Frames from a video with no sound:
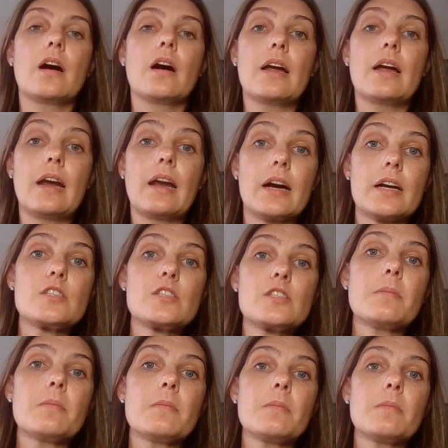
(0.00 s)
I like
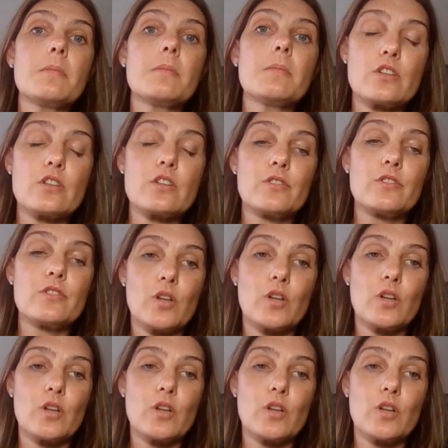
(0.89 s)
to make use of
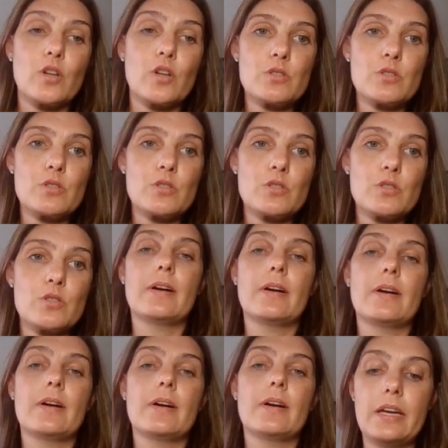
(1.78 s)
drop downs wherever
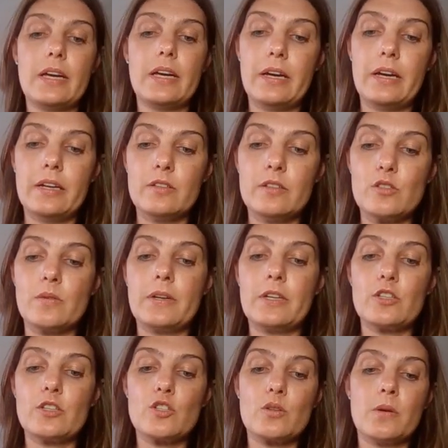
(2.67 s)
I can to
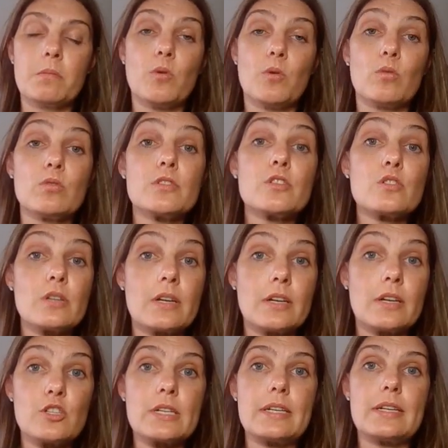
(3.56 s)
ensure more
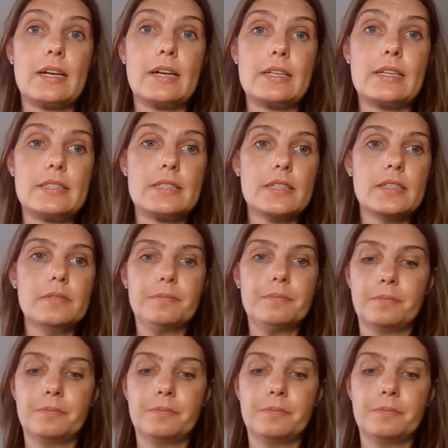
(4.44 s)
structured data.